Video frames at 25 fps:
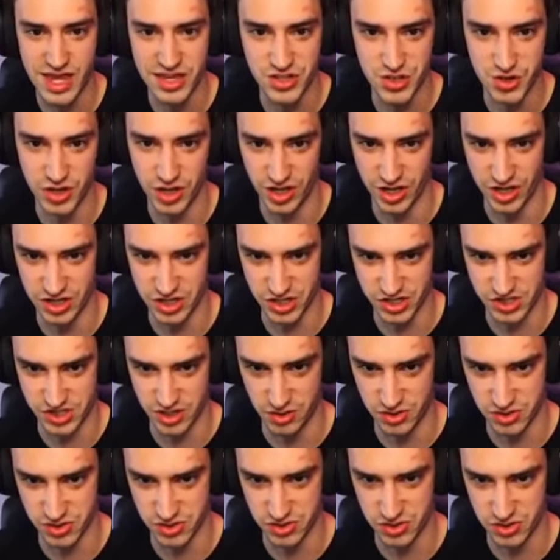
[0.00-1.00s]
that trail, it just
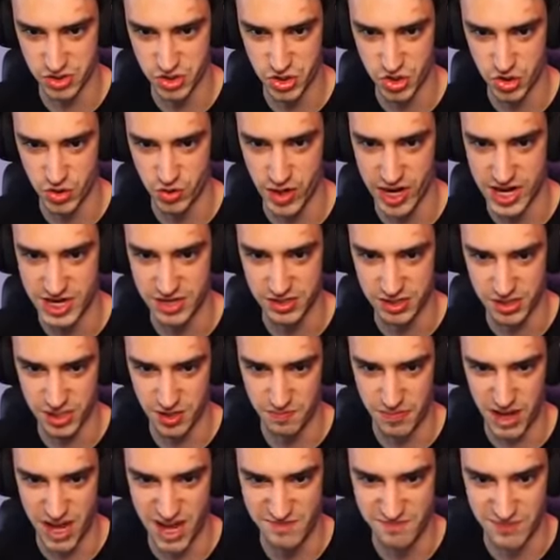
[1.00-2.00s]
goes straight
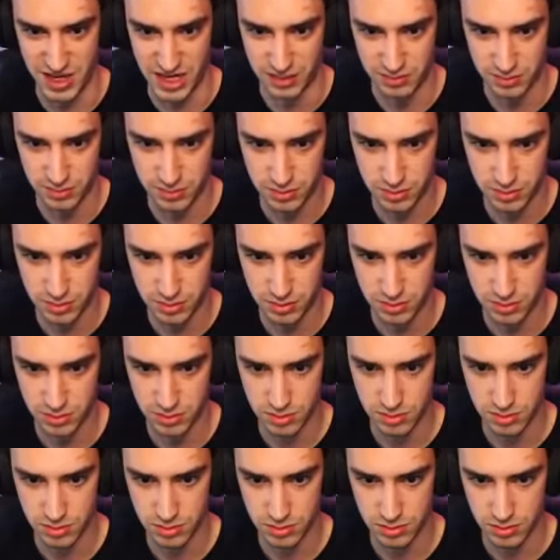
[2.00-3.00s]
to pavement.
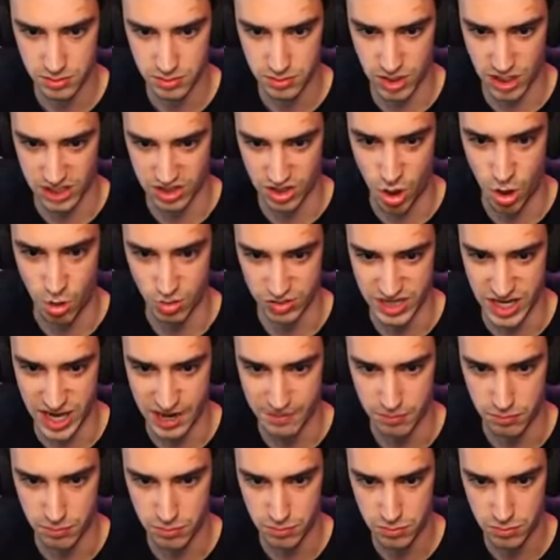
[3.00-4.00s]
Like the whole
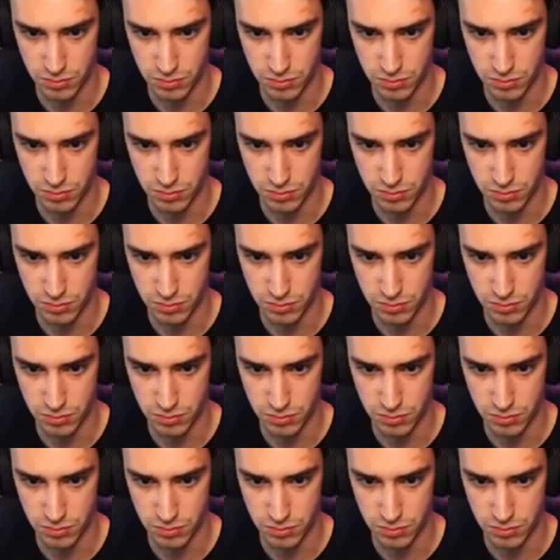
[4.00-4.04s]
time.